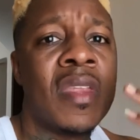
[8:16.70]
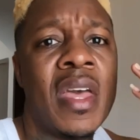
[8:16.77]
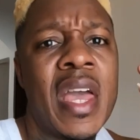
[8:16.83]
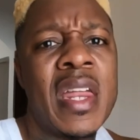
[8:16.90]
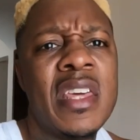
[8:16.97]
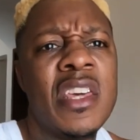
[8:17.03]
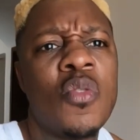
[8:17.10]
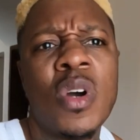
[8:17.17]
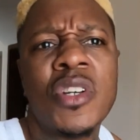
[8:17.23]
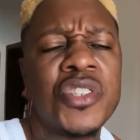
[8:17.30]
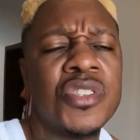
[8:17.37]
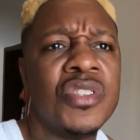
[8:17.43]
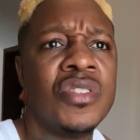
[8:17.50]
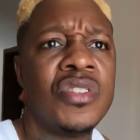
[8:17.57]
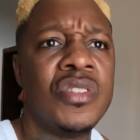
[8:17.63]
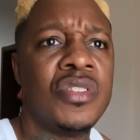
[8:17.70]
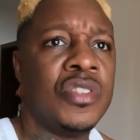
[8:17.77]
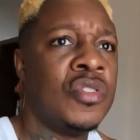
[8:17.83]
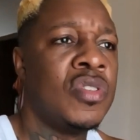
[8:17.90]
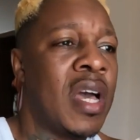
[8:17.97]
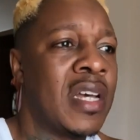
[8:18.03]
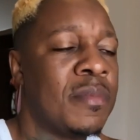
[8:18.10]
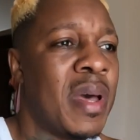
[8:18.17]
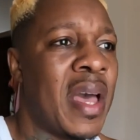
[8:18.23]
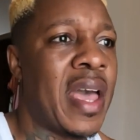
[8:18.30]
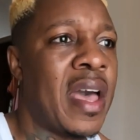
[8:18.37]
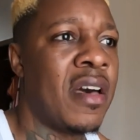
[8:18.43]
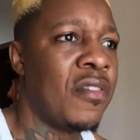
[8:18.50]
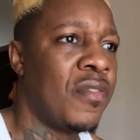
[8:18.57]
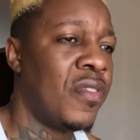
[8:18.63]
Any questions you guys might
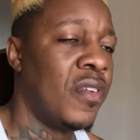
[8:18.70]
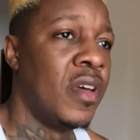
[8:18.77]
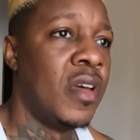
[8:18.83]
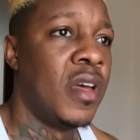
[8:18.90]
have,